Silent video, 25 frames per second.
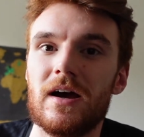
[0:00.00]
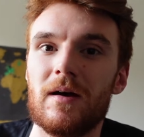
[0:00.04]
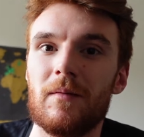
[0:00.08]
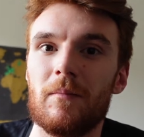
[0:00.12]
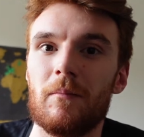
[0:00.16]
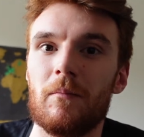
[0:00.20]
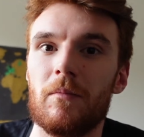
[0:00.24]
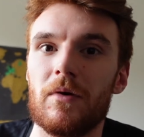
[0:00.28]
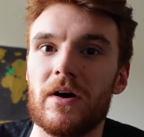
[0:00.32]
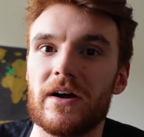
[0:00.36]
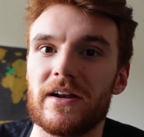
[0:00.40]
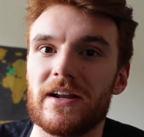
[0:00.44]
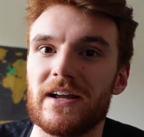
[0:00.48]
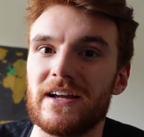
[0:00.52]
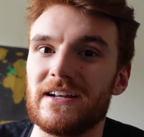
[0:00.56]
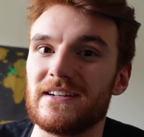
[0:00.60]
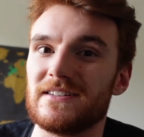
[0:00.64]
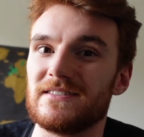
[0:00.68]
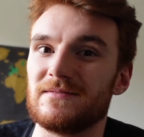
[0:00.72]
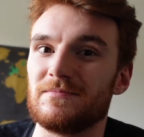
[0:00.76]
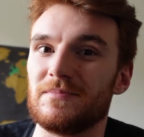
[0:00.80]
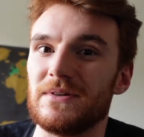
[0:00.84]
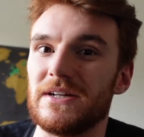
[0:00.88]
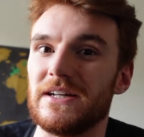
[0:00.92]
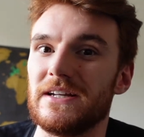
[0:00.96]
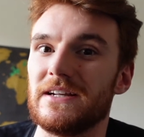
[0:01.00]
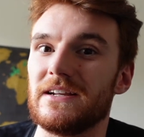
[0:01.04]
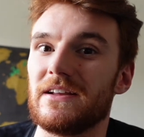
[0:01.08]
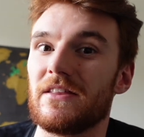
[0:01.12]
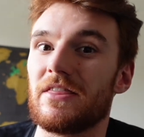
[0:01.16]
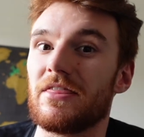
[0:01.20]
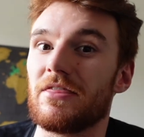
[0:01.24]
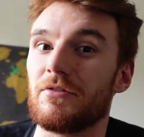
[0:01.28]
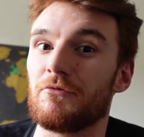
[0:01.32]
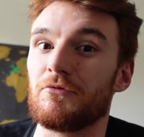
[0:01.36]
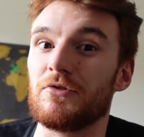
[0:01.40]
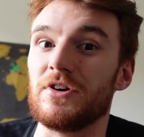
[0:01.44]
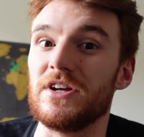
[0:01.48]
but it's been
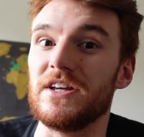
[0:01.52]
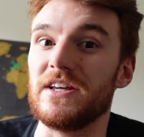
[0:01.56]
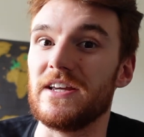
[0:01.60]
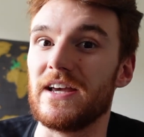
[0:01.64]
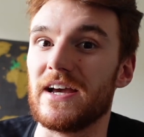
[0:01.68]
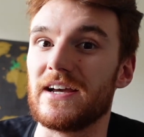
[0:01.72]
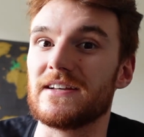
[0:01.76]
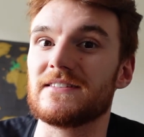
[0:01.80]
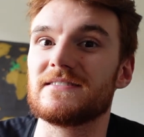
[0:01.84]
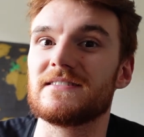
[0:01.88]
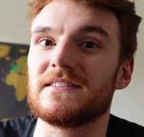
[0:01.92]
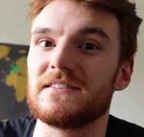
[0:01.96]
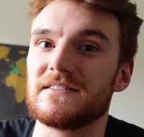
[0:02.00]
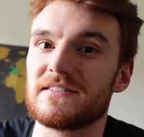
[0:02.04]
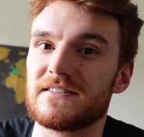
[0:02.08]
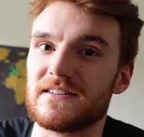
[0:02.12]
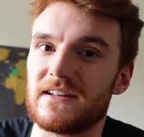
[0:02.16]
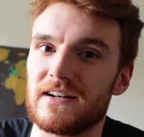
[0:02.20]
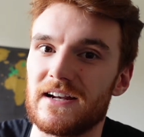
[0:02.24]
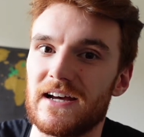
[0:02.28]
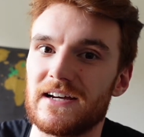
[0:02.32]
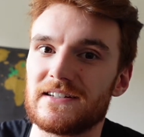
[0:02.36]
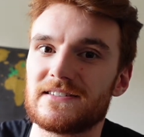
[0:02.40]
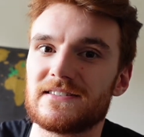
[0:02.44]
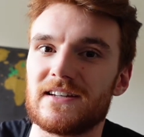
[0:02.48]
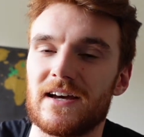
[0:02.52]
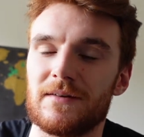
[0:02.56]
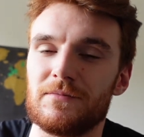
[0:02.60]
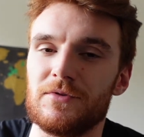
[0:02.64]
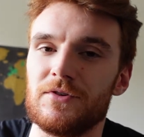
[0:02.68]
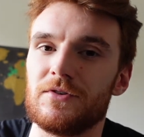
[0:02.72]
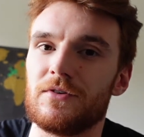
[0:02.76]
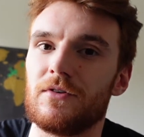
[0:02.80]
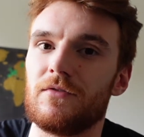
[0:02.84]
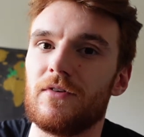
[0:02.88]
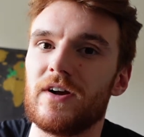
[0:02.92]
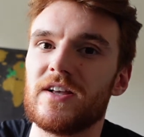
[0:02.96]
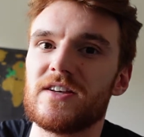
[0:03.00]
3 years since the last time you
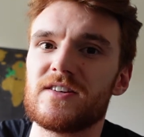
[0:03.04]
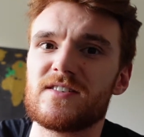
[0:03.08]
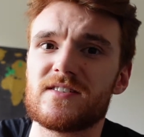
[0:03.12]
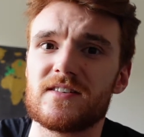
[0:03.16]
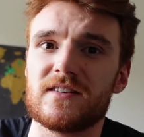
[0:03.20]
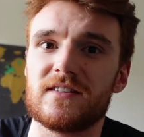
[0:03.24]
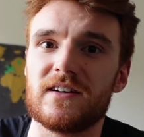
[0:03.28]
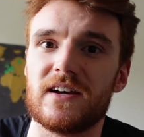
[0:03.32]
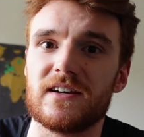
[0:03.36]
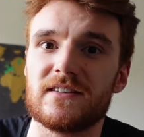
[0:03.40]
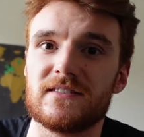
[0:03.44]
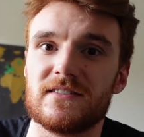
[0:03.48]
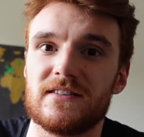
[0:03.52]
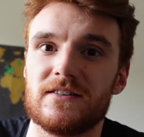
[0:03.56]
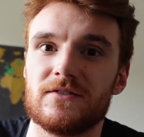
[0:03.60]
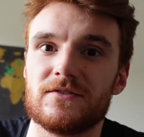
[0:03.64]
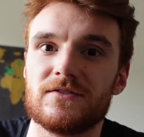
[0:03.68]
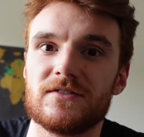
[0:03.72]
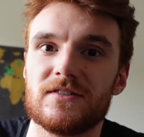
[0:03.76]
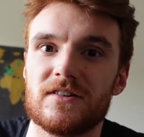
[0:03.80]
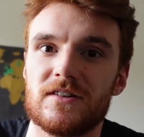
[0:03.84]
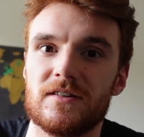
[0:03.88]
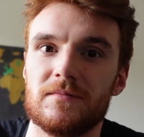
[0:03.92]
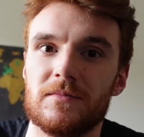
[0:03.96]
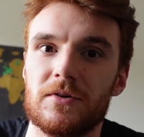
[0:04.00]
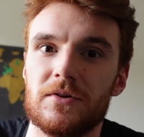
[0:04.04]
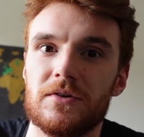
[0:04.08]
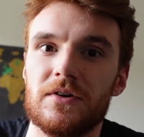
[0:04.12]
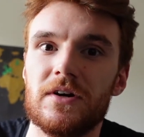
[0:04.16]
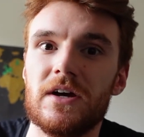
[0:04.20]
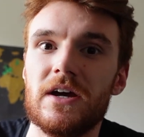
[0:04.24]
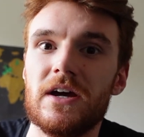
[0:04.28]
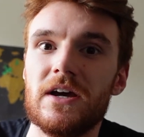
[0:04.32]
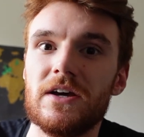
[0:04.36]
were registered as an autónomo,